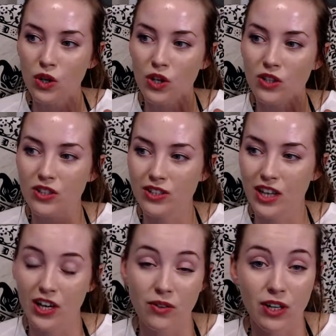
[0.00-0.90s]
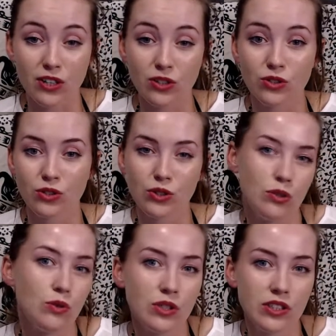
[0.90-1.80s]
the director's
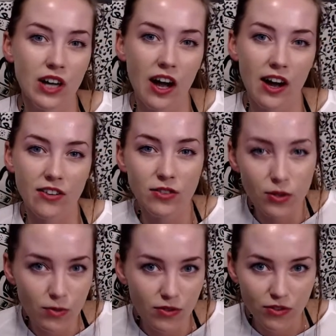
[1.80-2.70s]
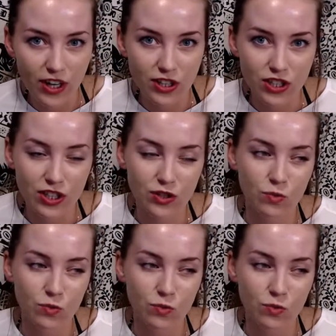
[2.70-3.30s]
use of the reflections,